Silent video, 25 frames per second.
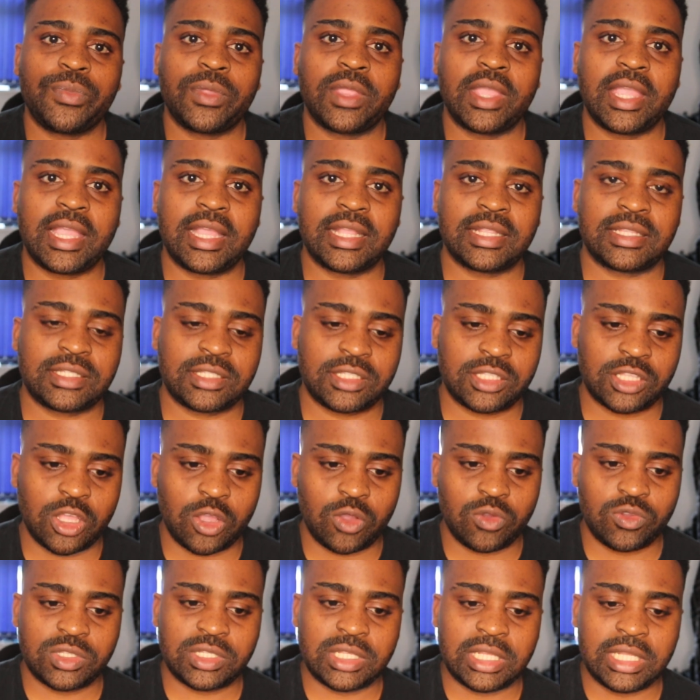It's
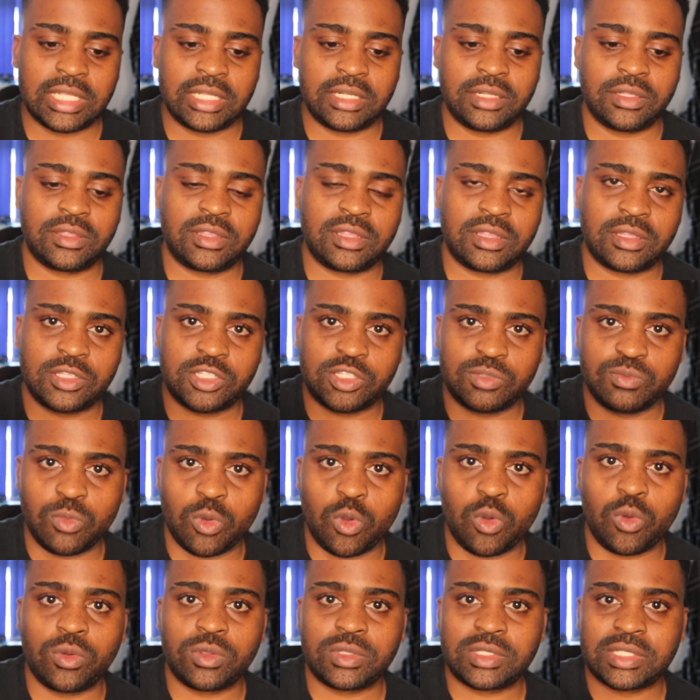those little
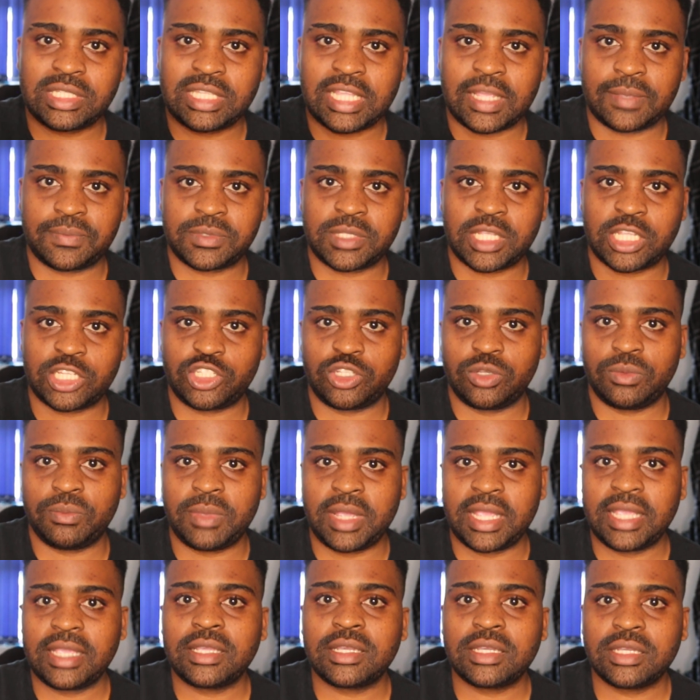small steps that you
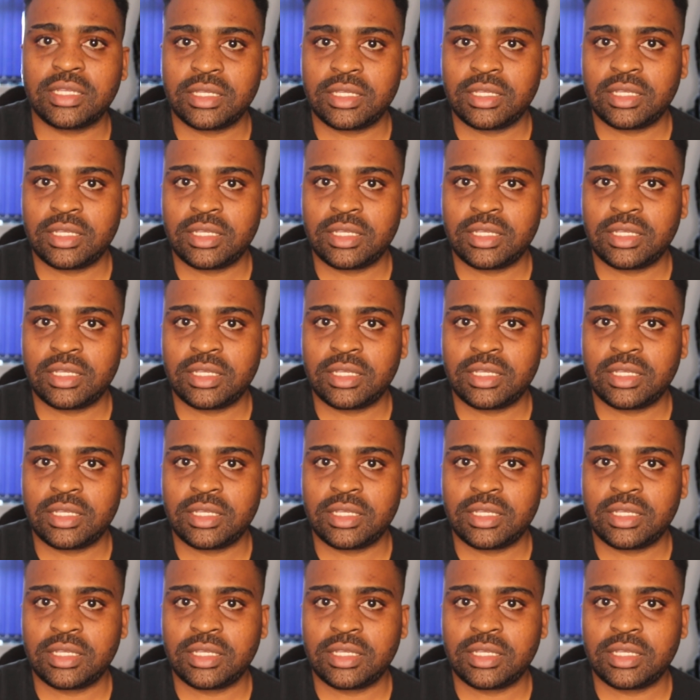make